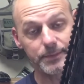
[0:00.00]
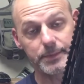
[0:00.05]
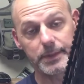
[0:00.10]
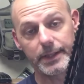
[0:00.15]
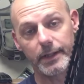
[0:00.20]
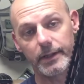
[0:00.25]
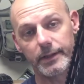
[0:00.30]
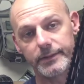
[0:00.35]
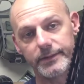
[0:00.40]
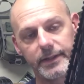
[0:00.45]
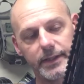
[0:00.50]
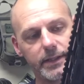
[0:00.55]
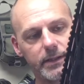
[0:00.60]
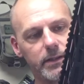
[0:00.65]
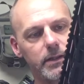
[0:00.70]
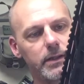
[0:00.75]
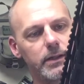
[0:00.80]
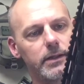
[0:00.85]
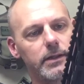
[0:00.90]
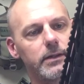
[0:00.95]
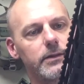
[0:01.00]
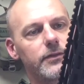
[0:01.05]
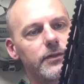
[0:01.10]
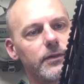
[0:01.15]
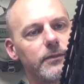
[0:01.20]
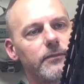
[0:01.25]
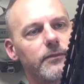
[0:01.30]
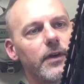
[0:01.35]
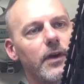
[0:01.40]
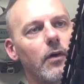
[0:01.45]
hunting
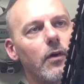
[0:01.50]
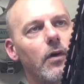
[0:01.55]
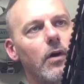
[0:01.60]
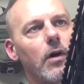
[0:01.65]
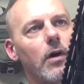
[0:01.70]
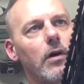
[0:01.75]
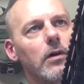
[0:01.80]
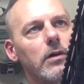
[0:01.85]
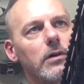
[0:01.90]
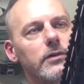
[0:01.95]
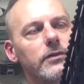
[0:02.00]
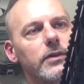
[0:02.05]
some feral hogs.